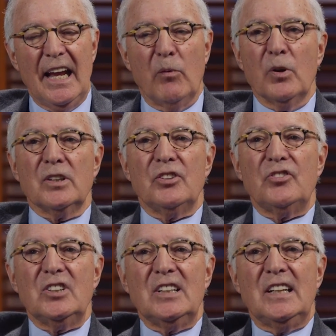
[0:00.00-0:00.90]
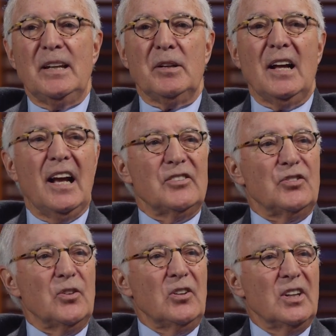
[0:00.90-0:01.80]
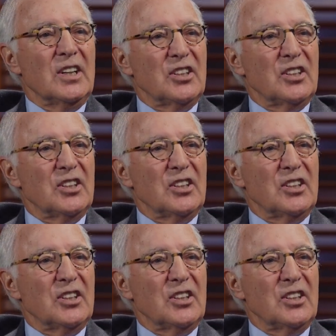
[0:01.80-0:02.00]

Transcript: and we're going to sit at a console,